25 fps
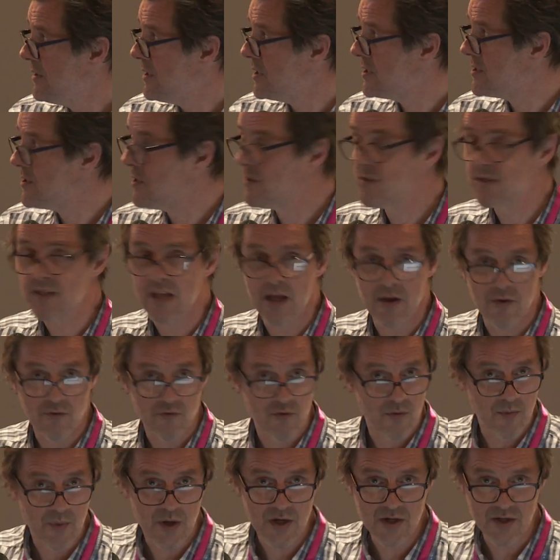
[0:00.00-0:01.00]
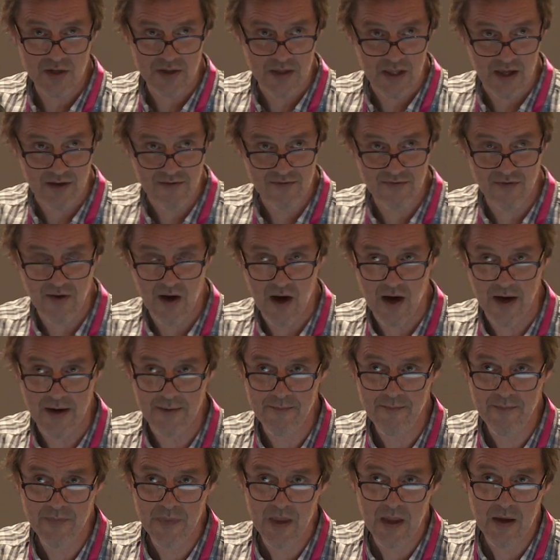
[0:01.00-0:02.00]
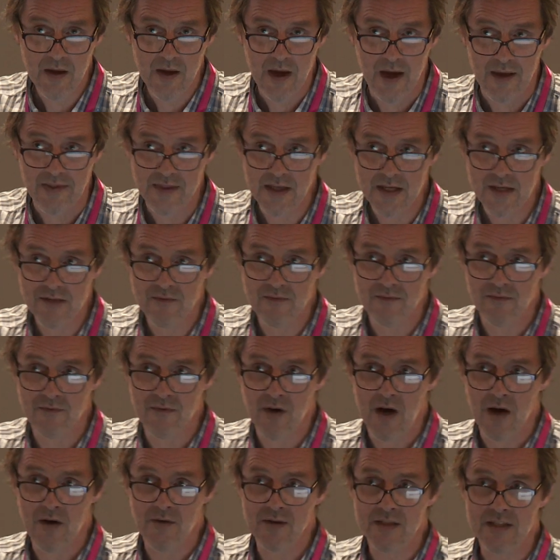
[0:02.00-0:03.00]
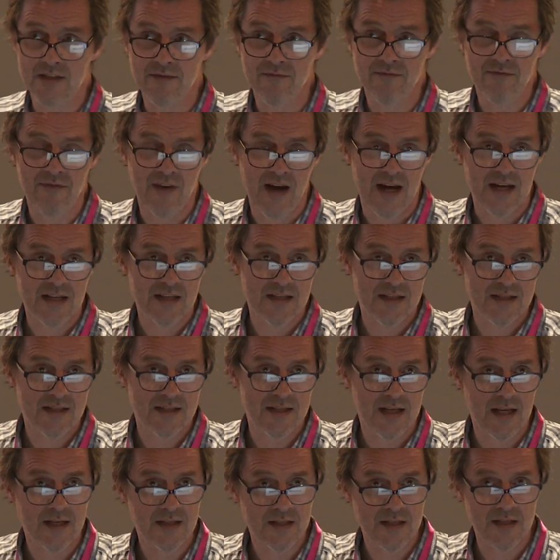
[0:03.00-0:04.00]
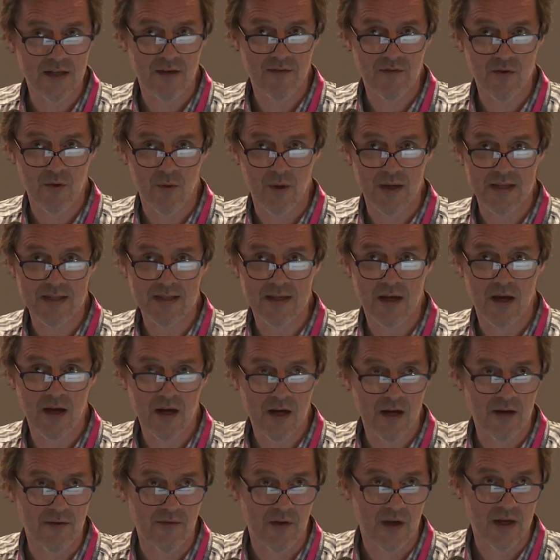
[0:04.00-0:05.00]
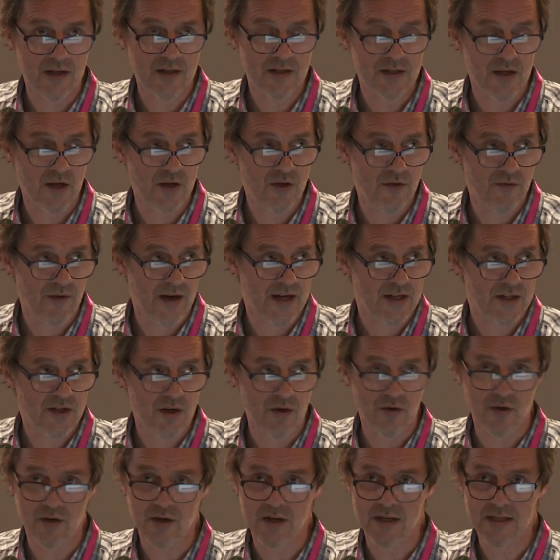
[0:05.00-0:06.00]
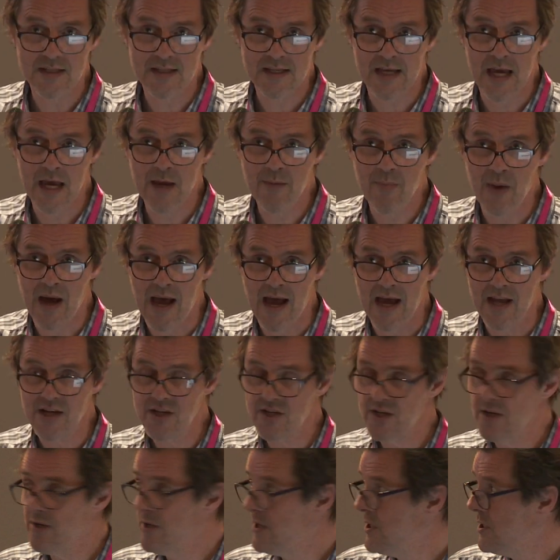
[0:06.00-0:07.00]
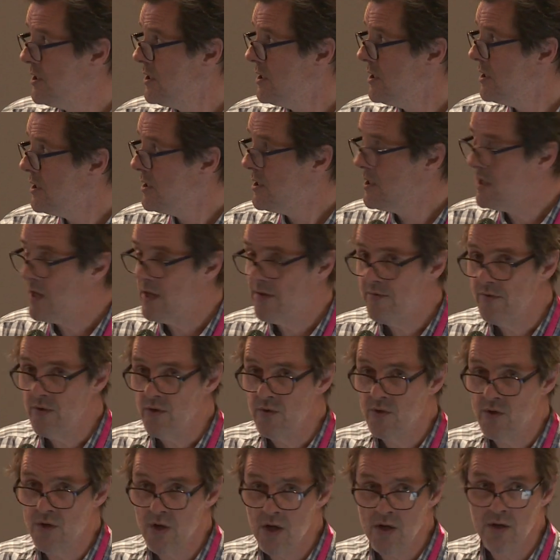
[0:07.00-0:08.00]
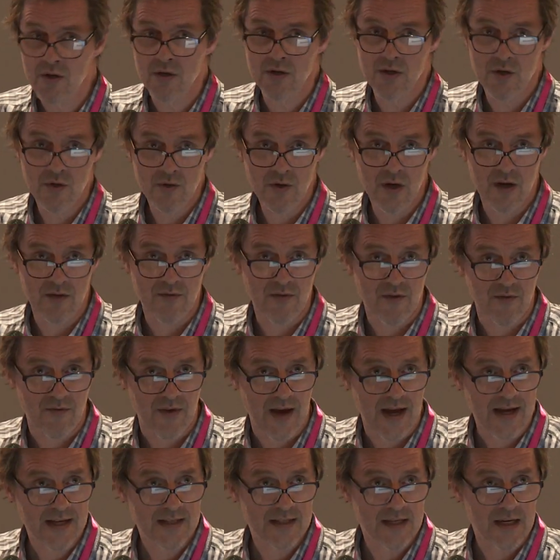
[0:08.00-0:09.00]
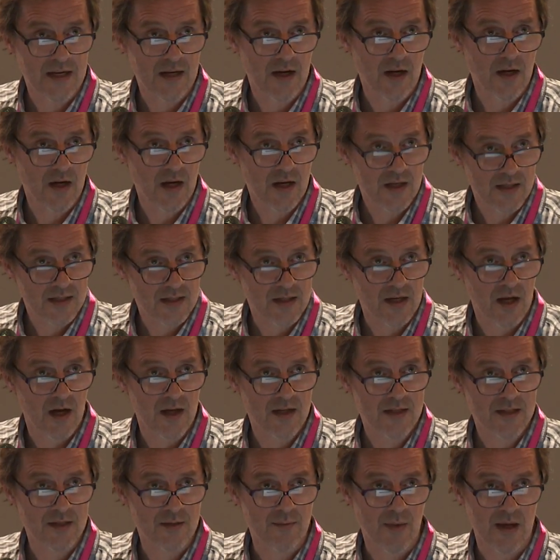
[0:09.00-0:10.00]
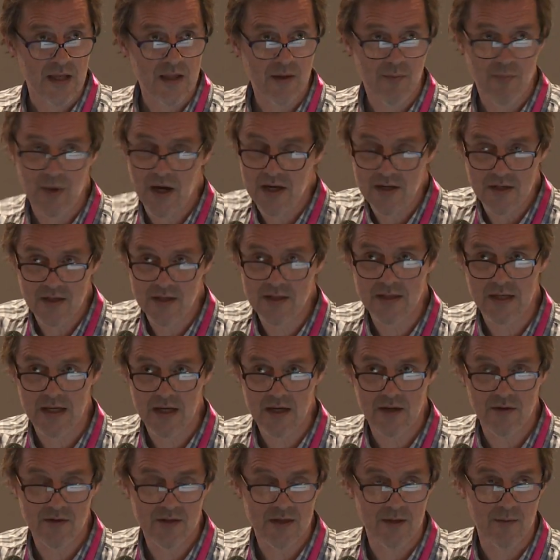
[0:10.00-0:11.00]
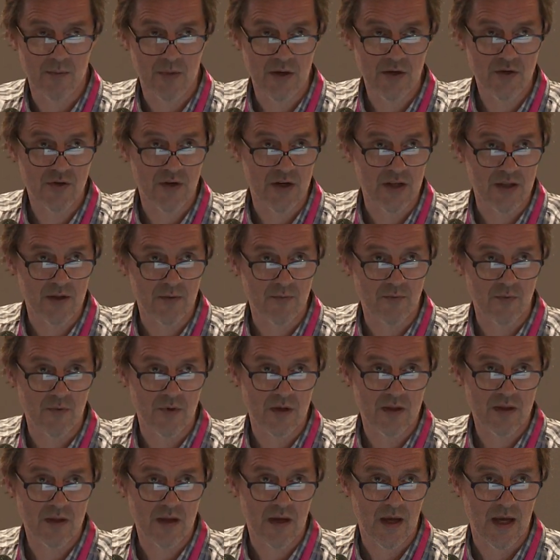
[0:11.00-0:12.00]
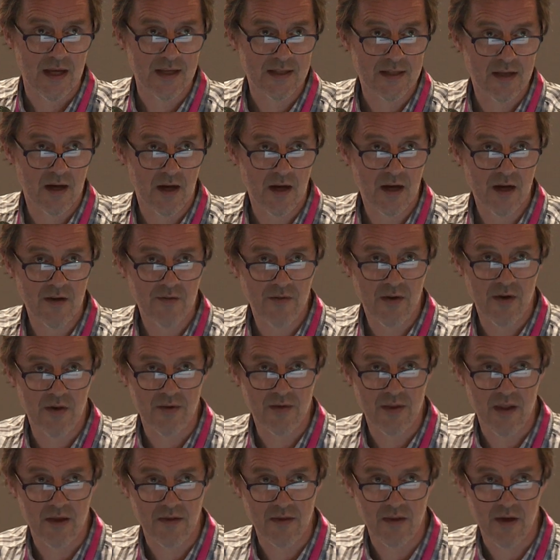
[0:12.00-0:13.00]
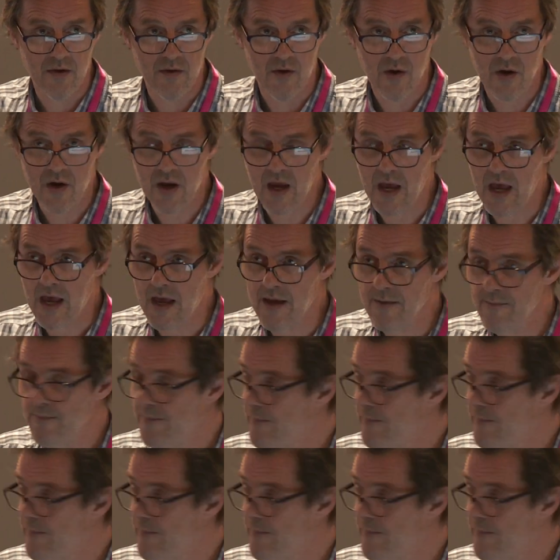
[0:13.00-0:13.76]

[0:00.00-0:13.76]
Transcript: As long as they're in remission, they're fine. And this virus, in fact, is sensitive to acyclovir, so you've actually got an escape hatch. If you do, do give the vaccine and it starts to make the patient sick, you simply treat them with acyclovir and then they're okay.